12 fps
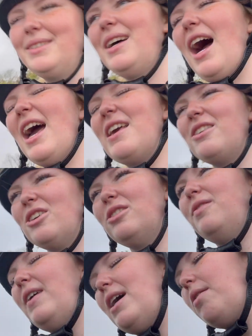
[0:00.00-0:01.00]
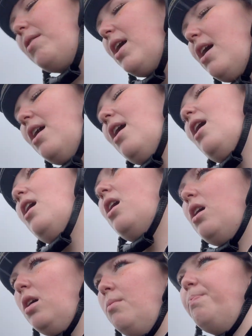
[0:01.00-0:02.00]
I just feel,
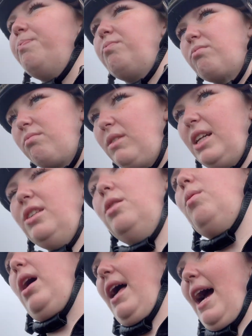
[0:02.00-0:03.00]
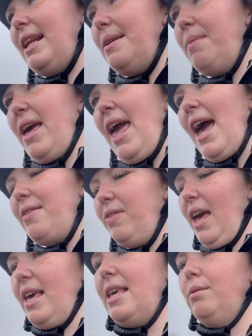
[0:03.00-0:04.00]
I don't know why, I had it in my head
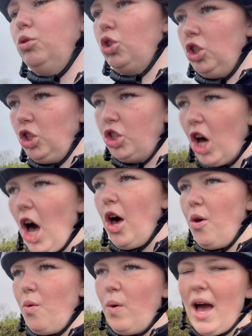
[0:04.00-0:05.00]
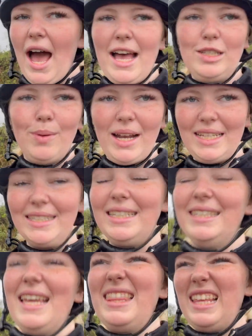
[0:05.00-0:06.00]
that he was going to go as well as he
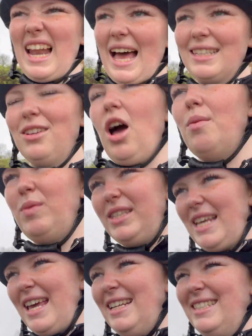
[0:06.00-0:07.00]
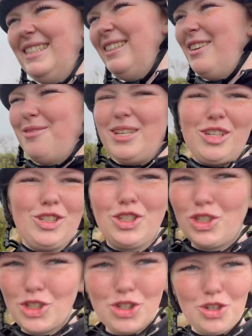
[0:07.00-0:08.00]
did the last time we did, which is
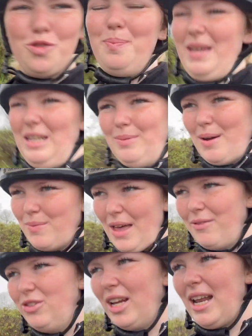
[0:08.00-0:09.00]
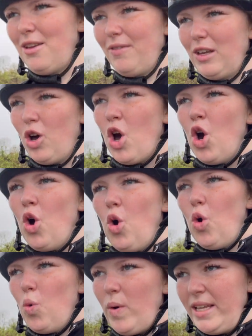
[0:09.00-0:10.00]
stupid when we haven't done anything
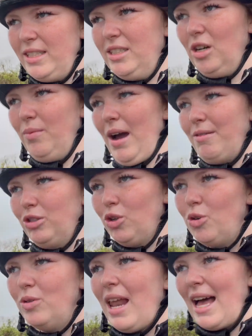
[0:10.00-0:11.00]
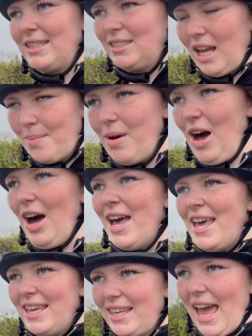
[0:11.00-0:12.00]
all winter, whereas all last summer,
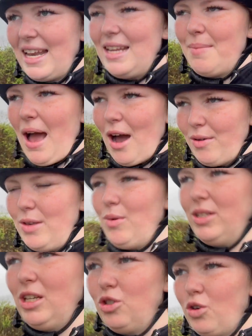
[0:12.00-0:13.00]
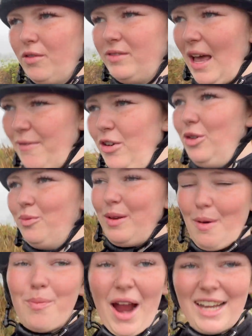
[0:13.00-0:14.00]
getting him how he was at North Devon, we
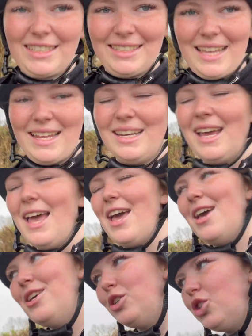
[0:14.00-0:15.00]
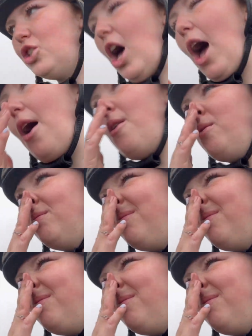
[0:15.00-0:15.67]
were practicing. So